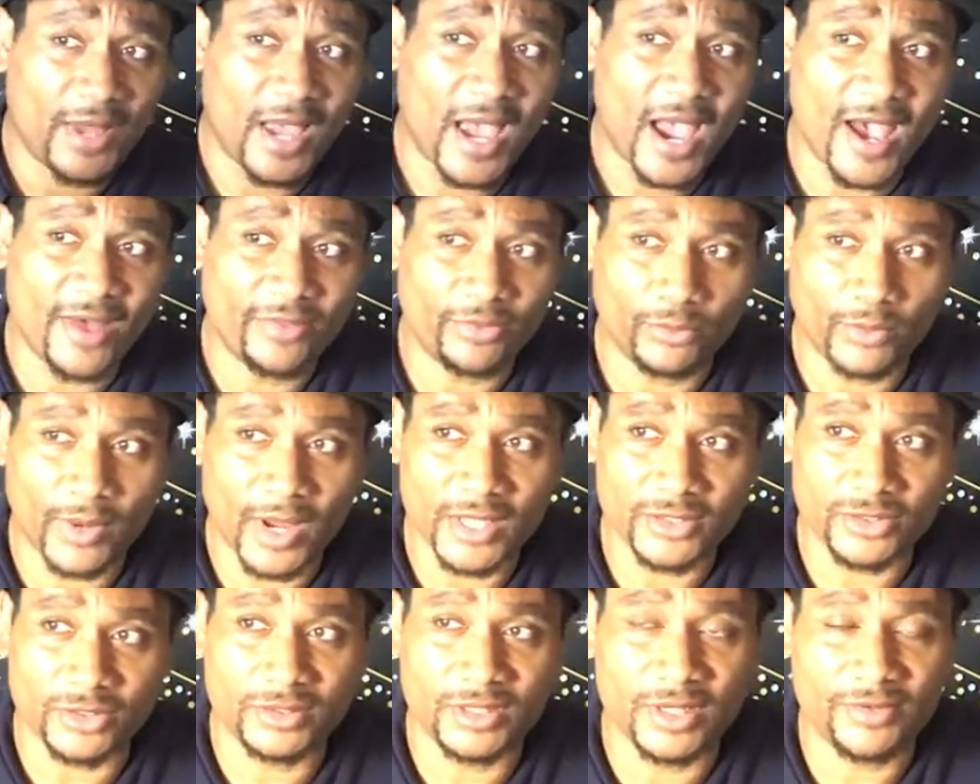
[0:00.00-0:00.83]

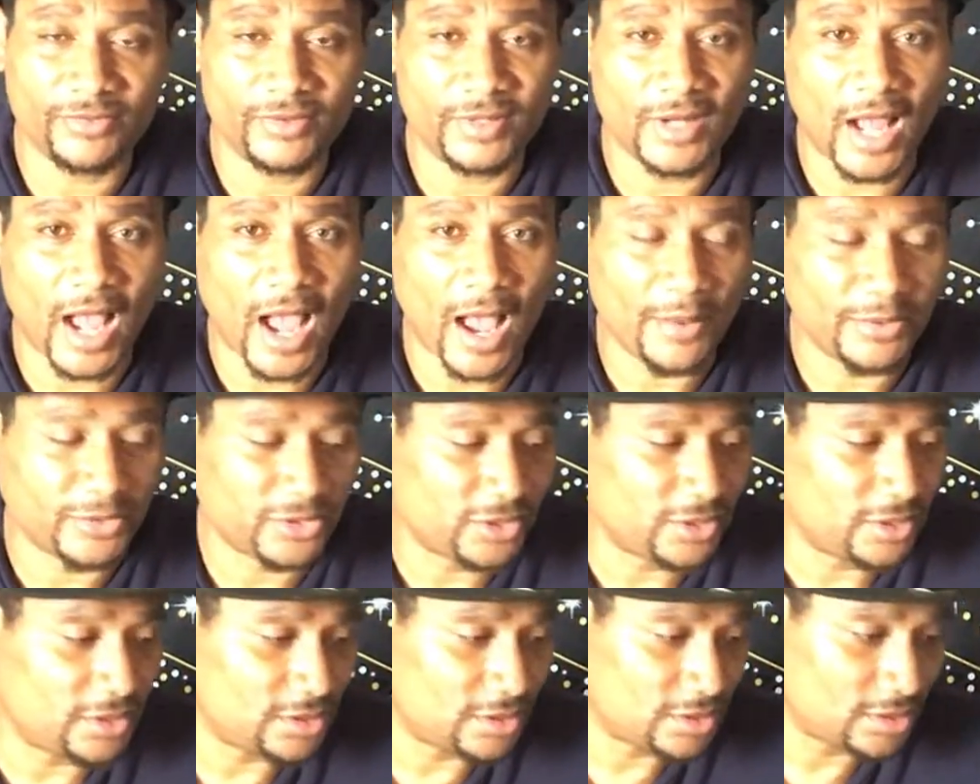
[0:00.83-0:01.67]
pathways or different
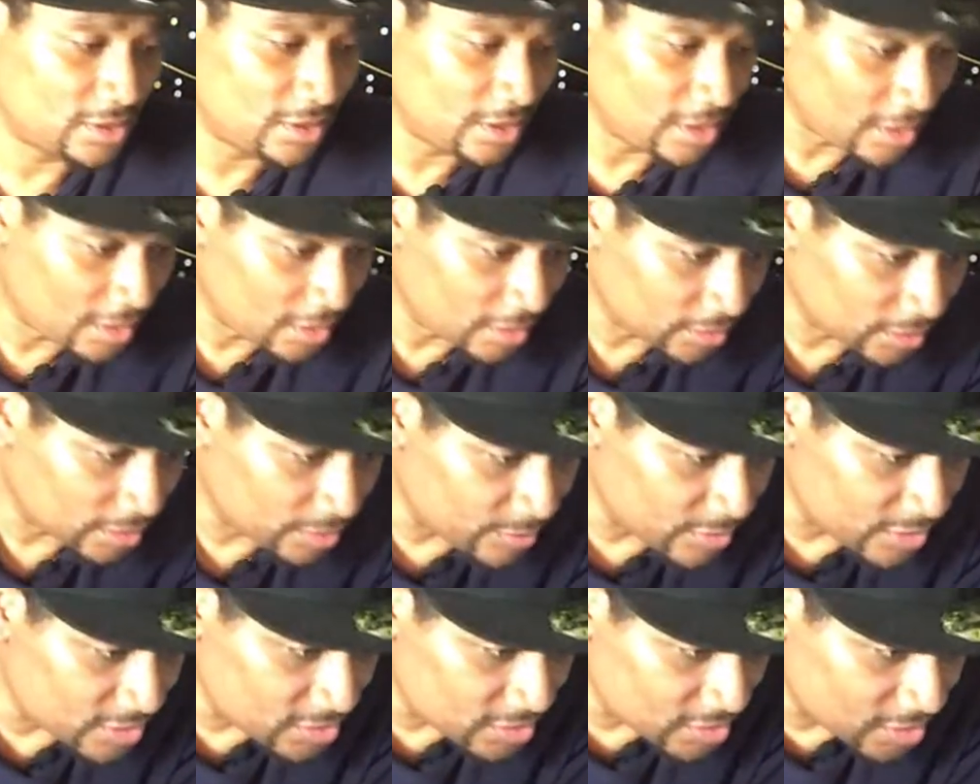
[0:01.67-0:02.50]
options. Let
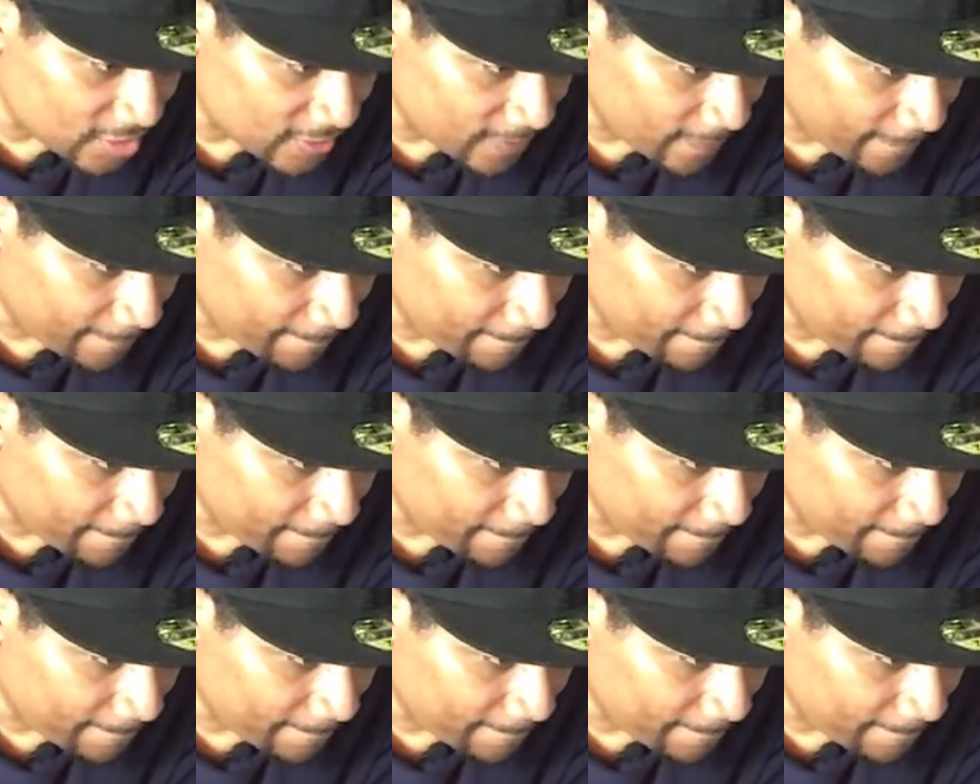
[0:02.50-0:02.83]
me see.